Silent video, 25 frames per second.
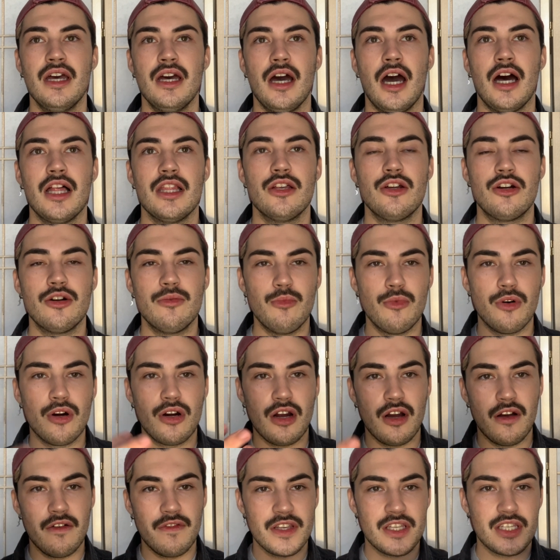a little more
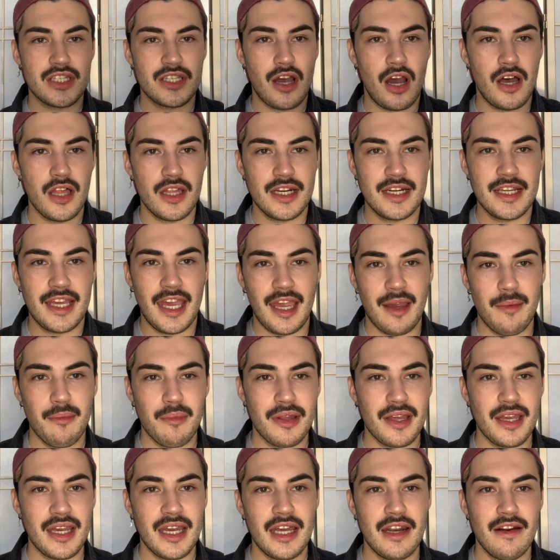of a solid game
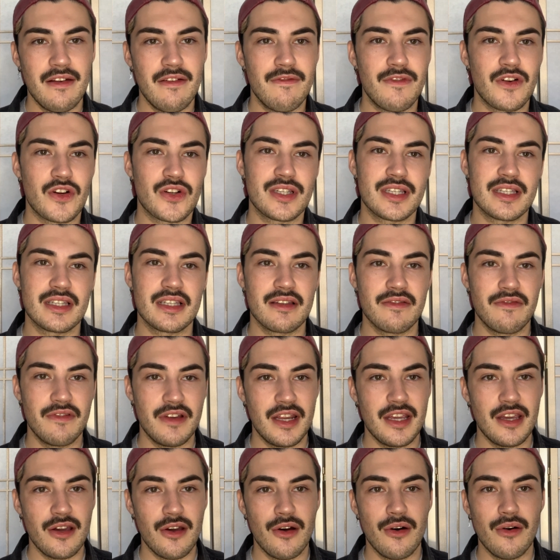plan versus a
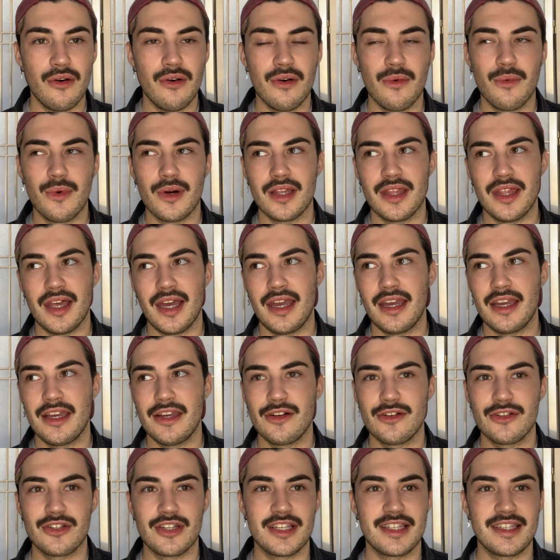video where like
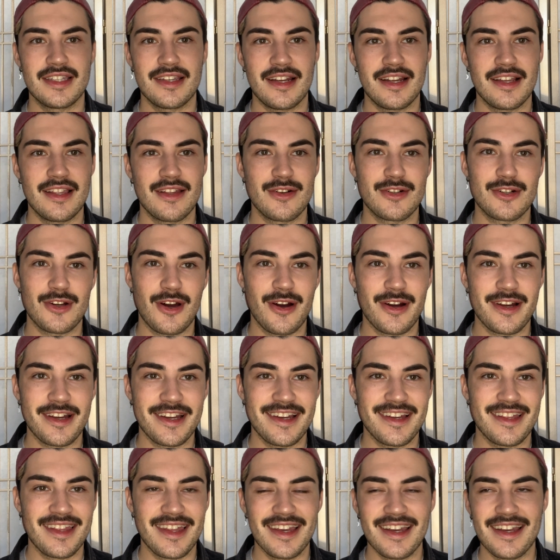you're just sitting there
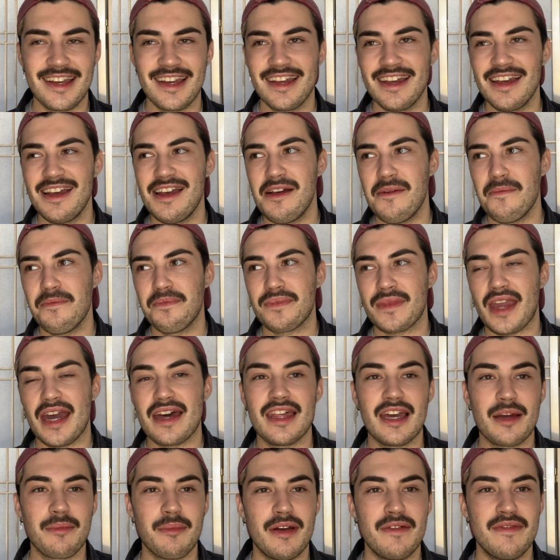talking. Like I
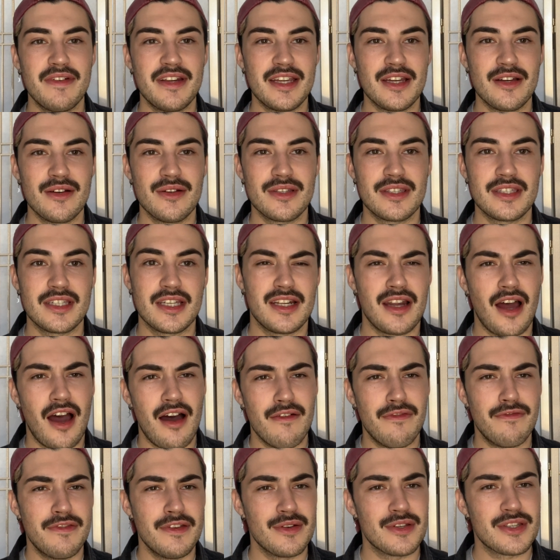like my videos to
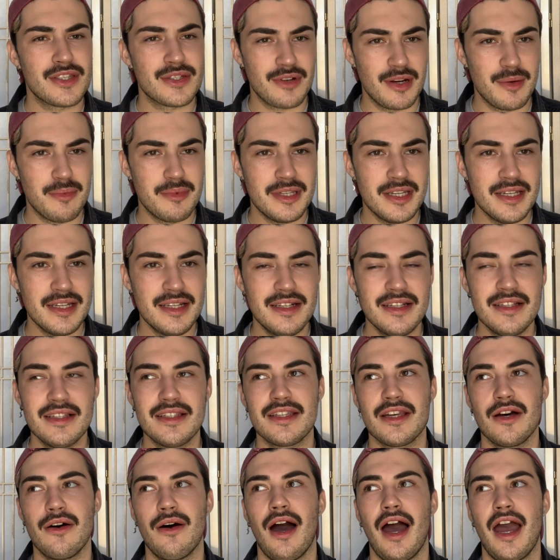not feel scripted,
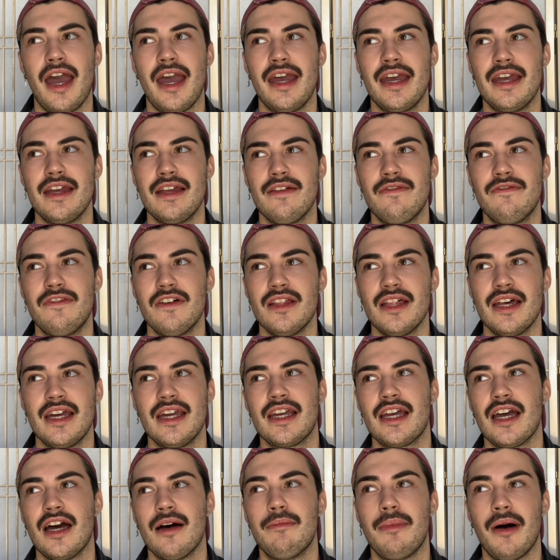so I feel
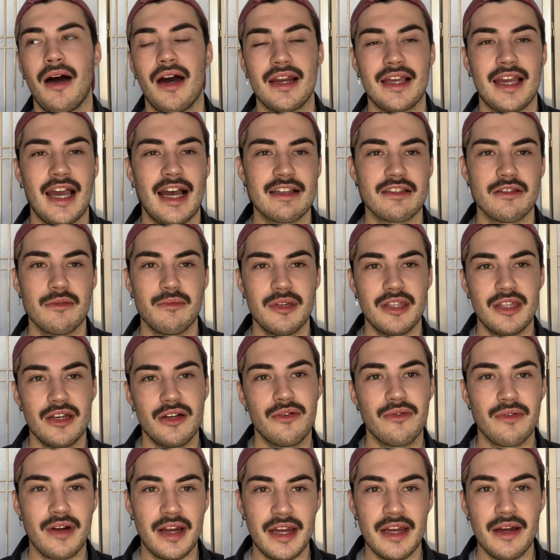like a podcast would be the
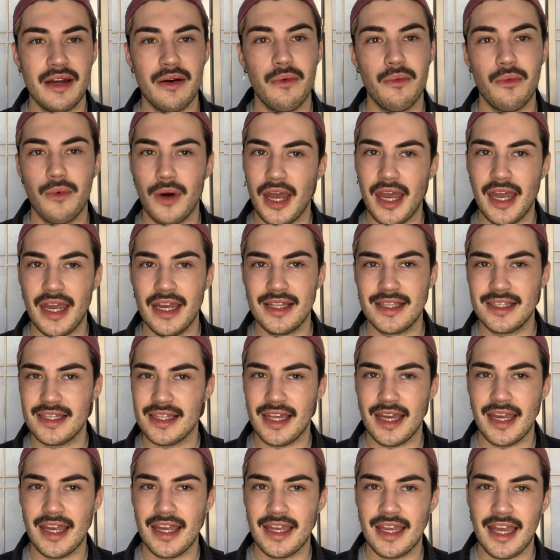great way to
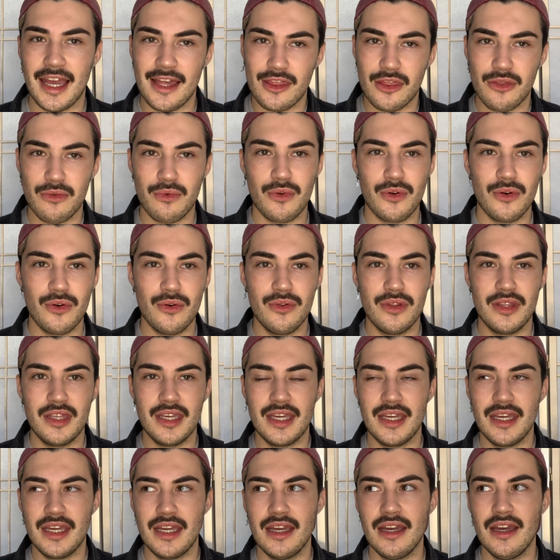like get through
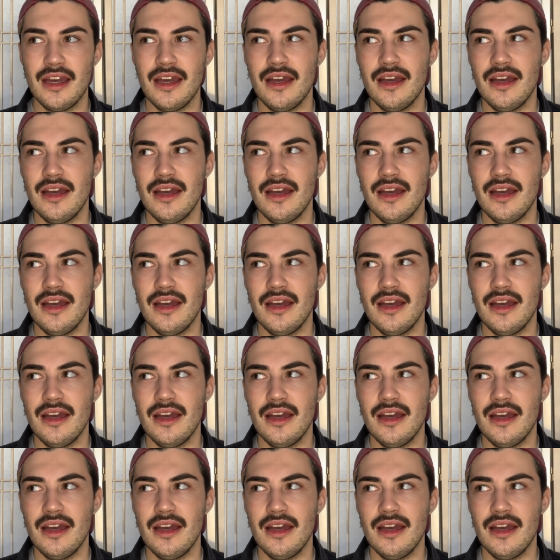the,